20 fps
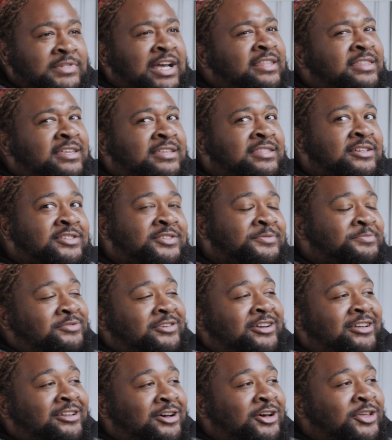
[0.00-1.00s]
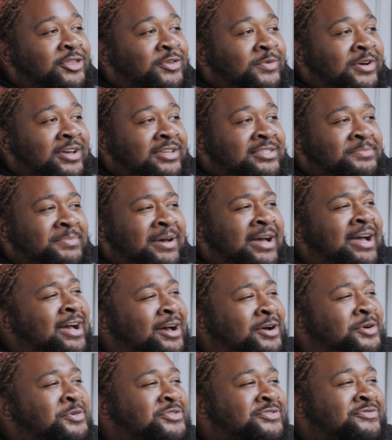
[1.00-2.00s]
I think there's a print on the way to my
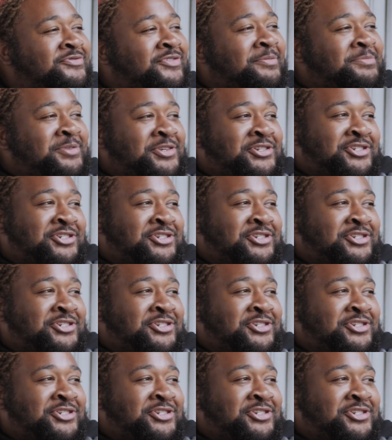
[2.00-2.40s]
house from the